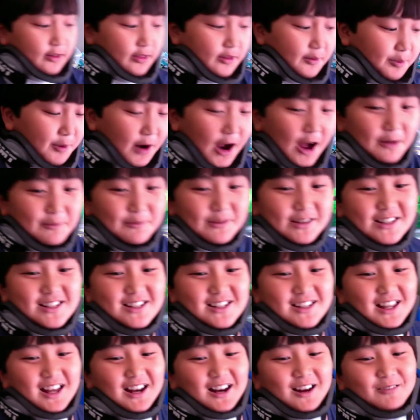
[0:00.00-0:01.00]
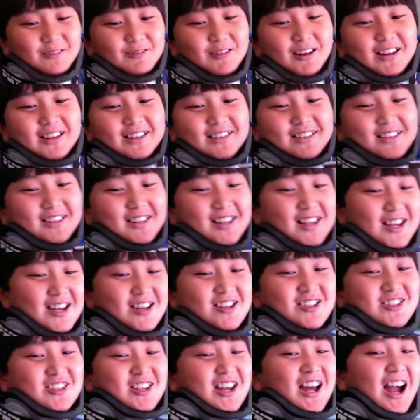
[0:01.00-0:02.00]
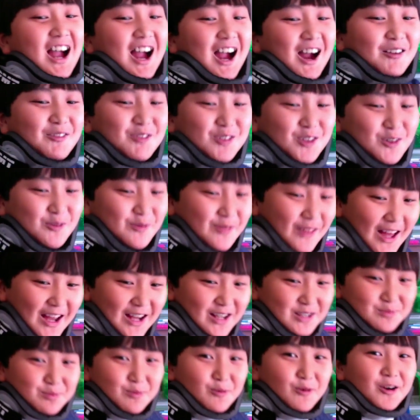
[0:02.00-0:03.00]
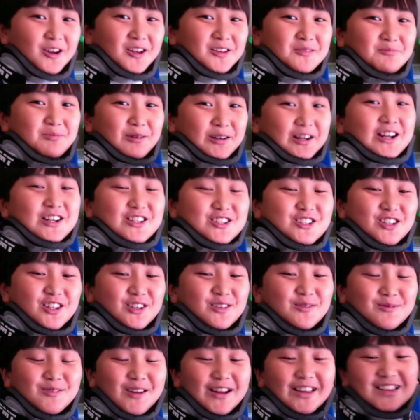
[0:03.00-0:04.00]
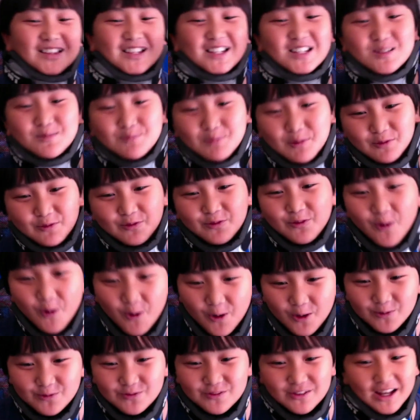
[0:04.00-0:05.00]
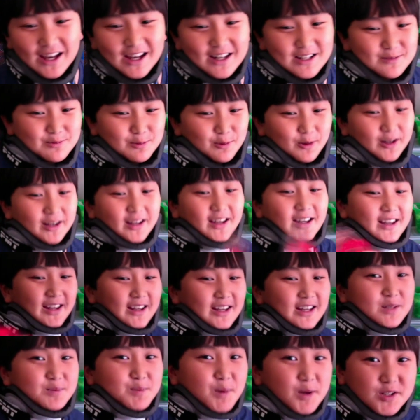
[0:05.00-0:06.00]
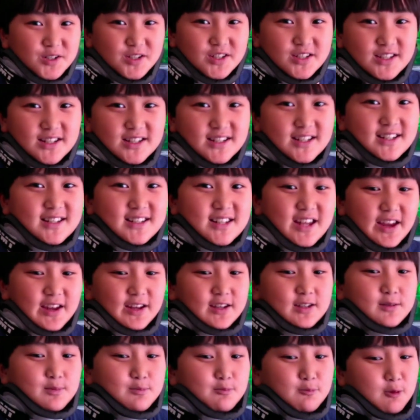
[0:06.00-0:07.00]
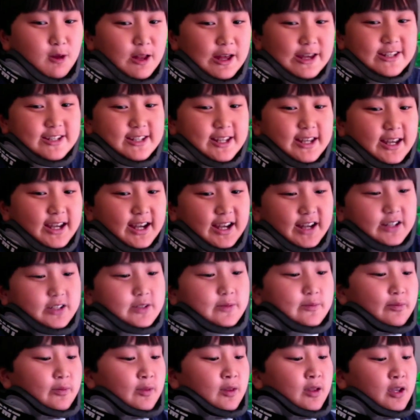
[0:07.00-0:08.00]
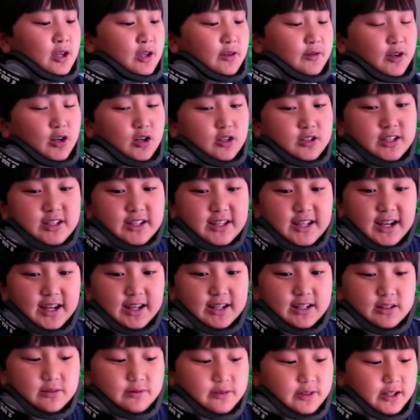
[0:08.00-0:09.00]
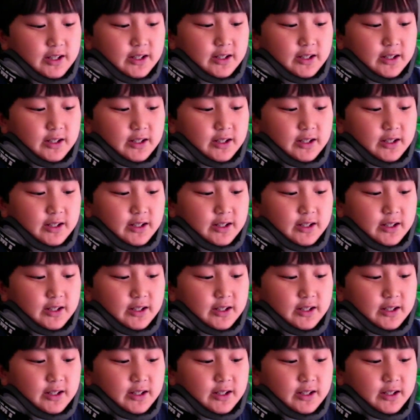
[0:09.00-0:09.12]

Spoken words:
problem is that I read this after Flashpoint, but I should have read this before Flashpoint, especially since it takes place, and if you go to the end of it,